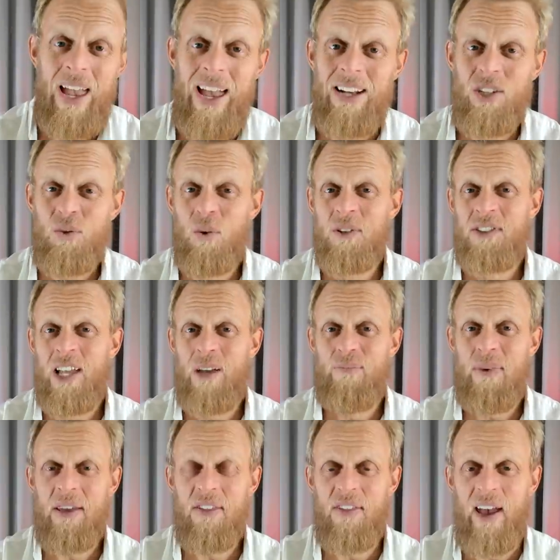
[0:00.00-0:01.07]
I just want to say a
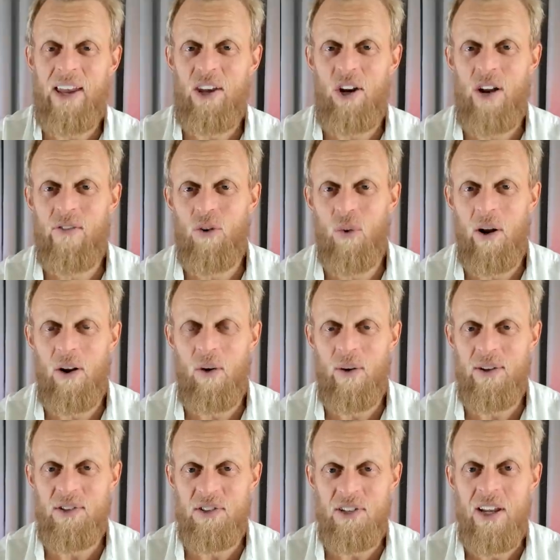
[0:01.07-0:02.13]
big thank you to everyone who
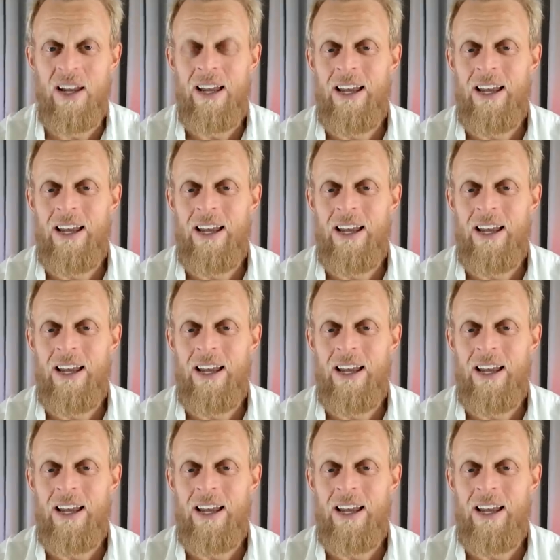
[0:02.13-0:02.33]
has